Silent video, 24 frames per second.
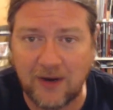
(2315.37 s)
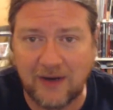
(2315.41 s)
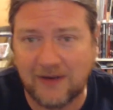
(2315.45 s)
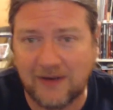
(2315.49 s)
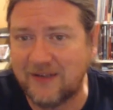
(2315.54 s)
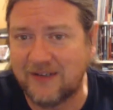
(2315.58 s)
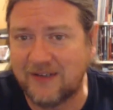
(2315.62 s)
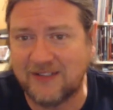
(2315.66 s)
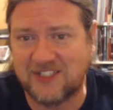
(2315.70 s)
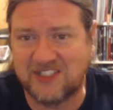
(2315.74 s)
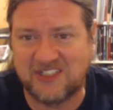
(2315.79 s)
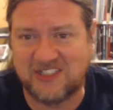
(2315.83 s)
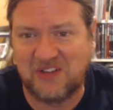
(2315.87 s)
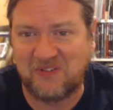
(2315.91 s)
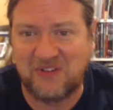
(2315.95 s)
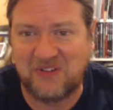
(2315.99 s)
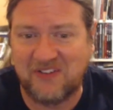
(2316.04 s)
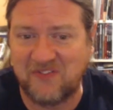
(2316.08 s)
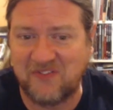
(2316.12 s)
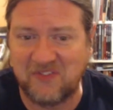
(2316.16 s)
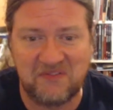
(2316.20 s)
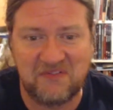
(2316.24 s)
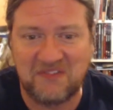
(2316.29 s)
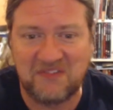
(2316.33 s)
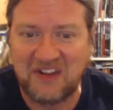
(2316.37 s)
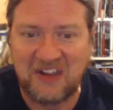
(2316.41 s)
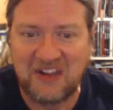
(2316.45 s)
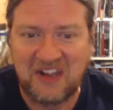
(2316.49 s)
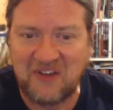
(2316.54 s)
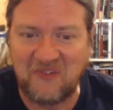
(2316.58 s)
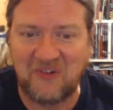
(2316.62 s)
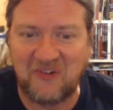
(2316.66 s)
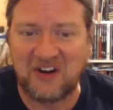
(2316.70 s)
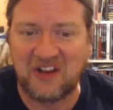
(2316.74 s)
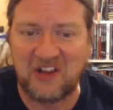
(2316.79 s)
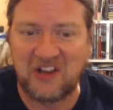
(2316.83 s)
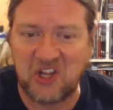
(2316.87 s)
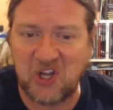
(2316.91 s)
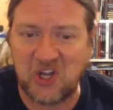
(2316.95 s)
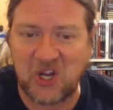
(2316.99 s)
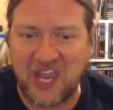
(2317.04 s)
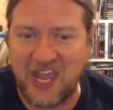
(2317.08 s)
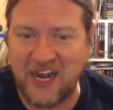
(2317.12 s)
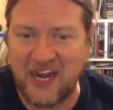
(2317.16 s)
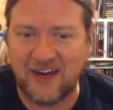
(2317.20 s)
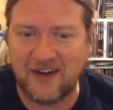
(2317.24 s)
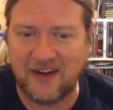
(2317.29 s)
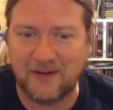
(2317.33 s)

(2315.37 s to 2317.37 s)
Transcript: I just don't even want to look at it.